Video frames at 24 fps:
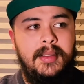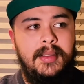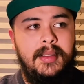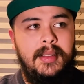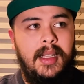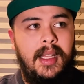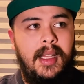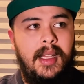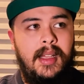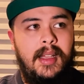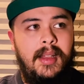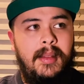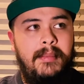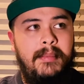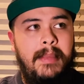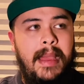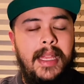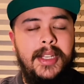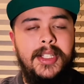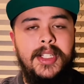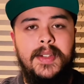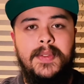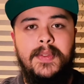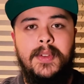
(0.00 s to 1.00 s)

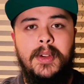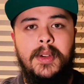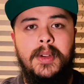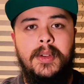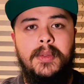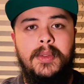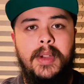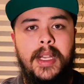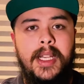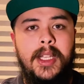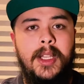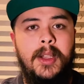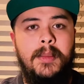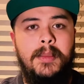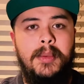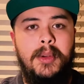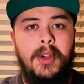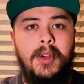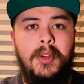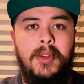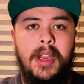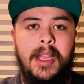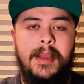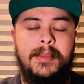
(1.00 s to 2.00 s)
magic for radio
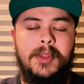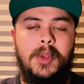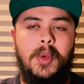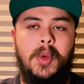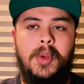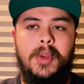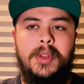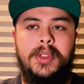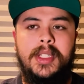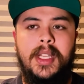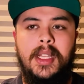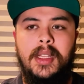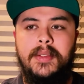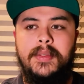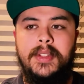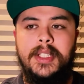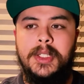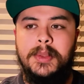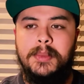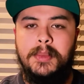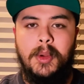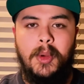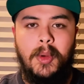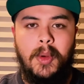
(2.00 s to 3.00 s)
programs or
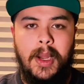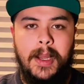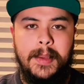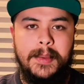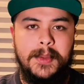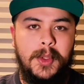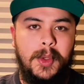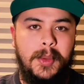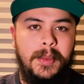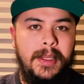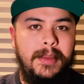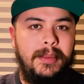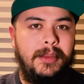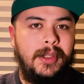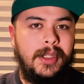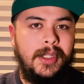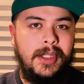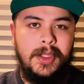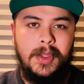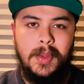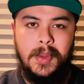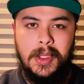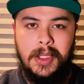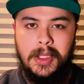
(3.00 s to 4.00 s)
television programs where people
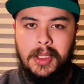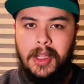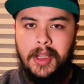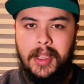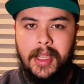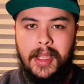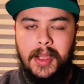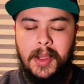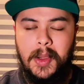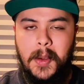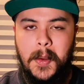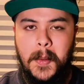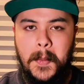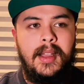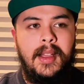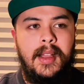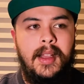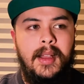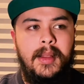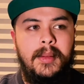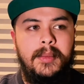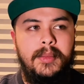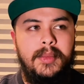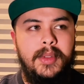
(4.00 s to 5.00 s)
can do it along at home,
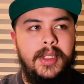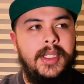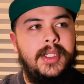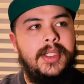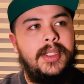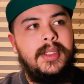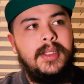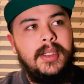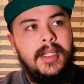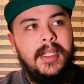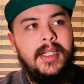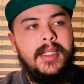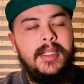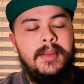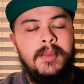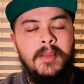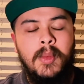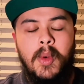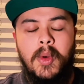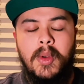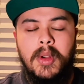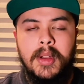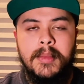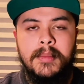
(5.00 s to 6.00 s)
which is
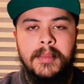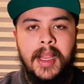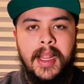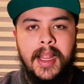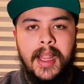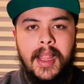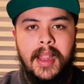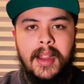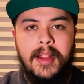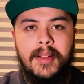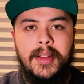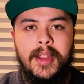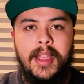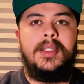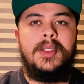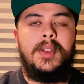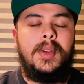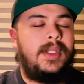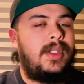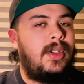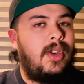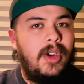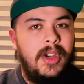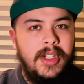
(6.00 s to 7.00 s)
more in my area. So I
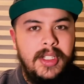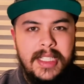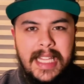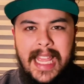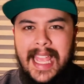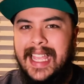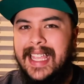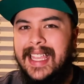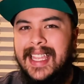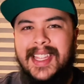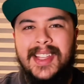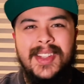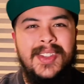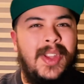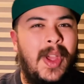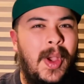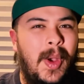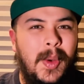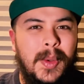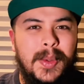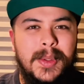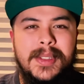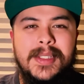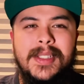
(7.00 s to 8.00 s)
started taking
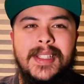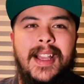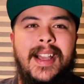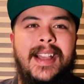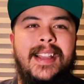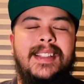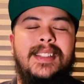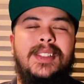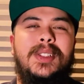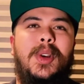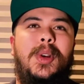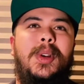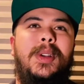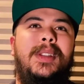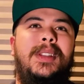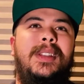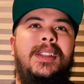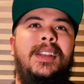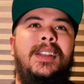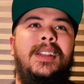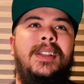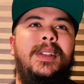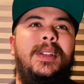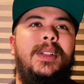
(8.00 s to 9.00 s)
notes. I started
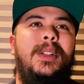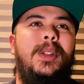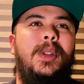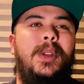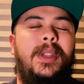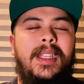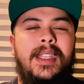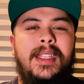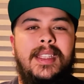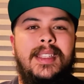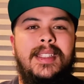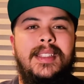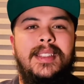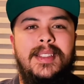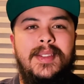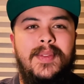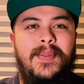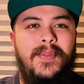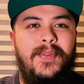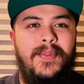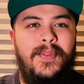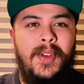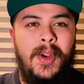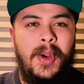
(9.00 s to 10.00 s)
looking in
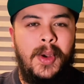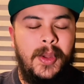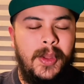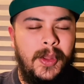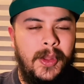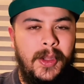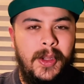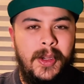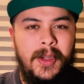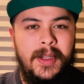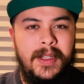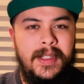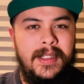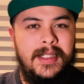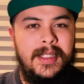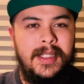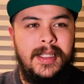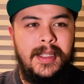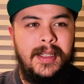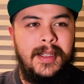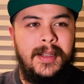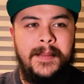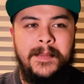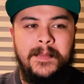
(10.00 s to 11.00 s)
further
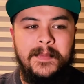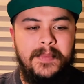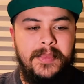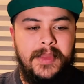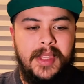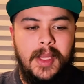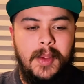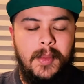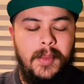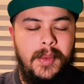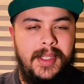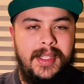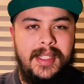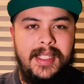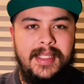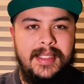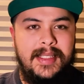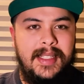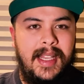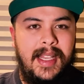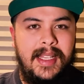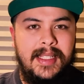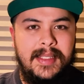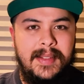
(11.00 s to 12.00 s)
into what these
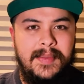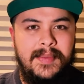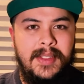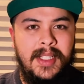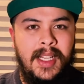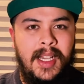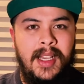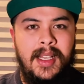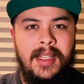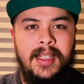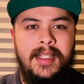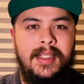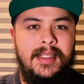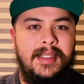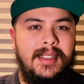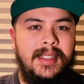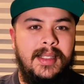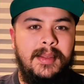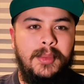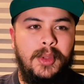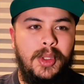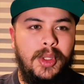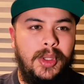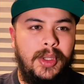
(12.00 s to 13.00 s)
guys have done and
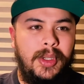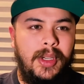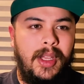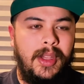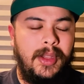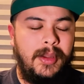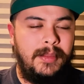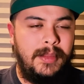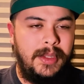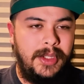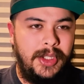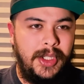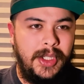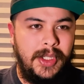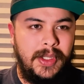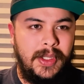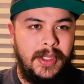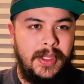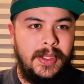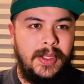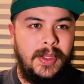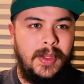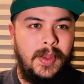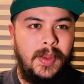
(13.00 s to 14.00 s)
similar other
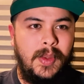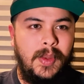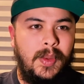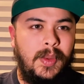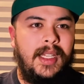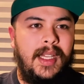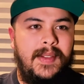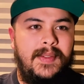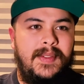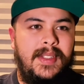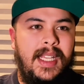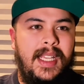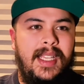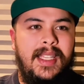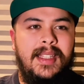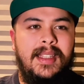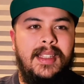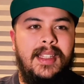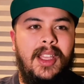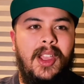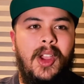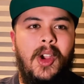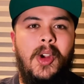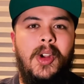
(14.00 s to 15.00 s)
magicians who have taken
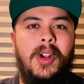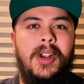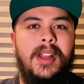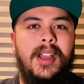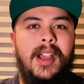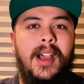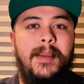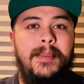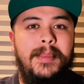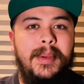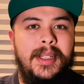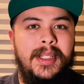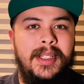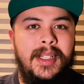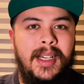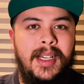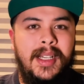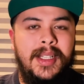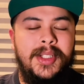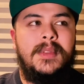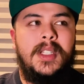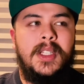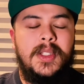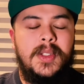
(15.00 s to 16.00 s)
the art up a
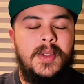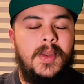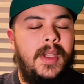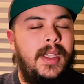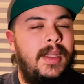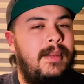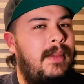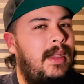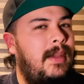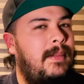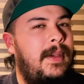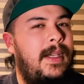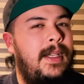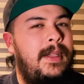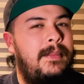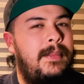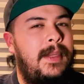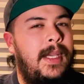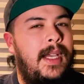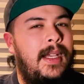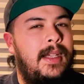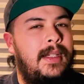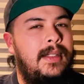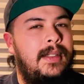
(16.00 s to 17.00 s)
notch, just so I can make my
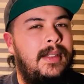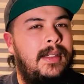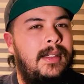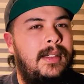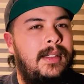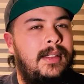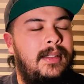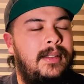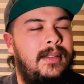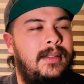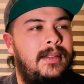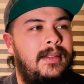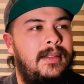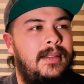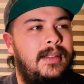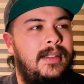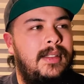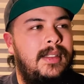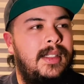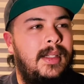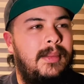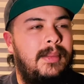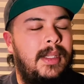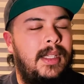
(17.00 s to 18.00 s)
impact on
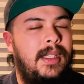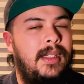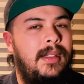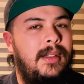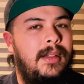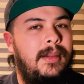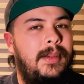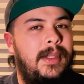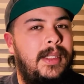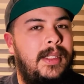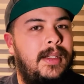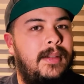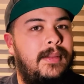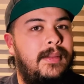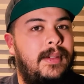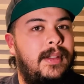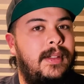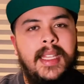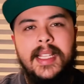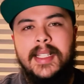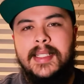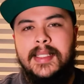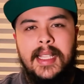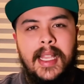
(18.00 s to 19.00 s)
something a little bit different.
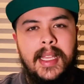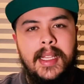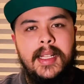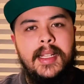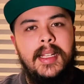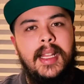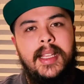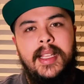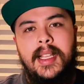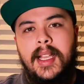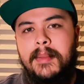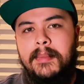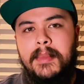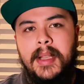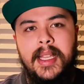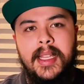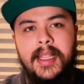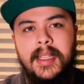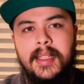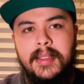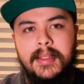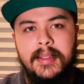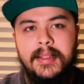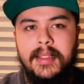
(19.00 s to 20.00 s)
Excited, I got
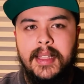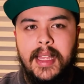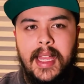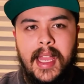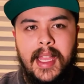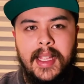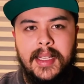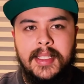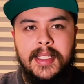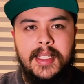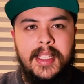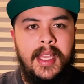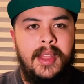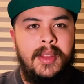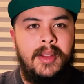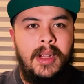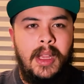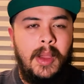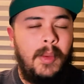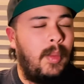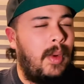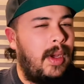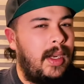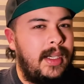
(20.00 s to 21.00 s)
my act together.
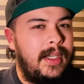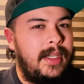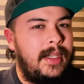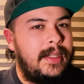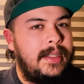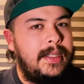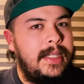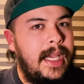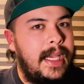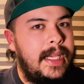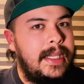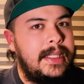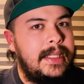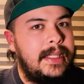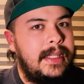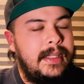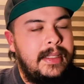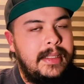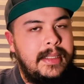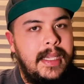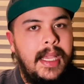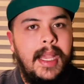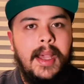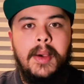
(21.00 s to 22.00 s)
I wanted to test
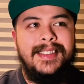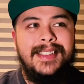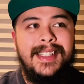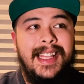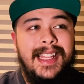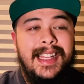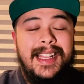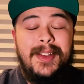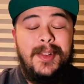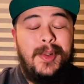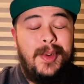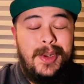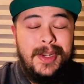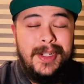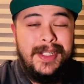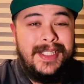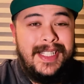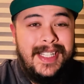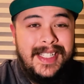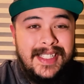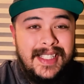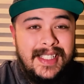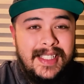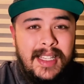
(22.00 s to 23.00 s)
this out. In order to
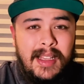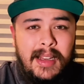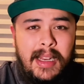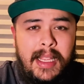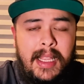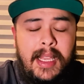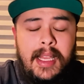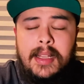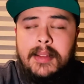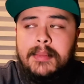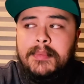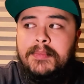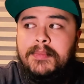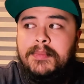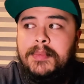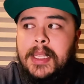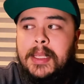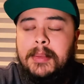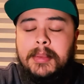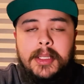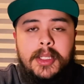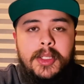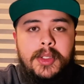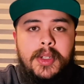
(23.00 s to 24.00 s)
test this out, I got to be
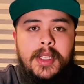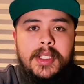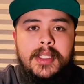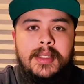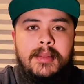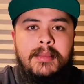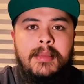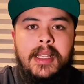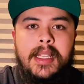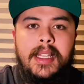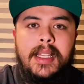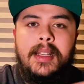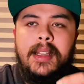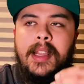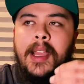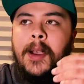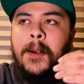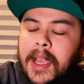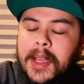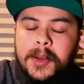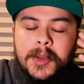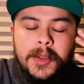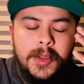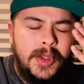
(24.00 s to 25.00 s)
able to trust somebody. And
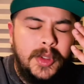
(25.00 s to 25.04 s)
now I don't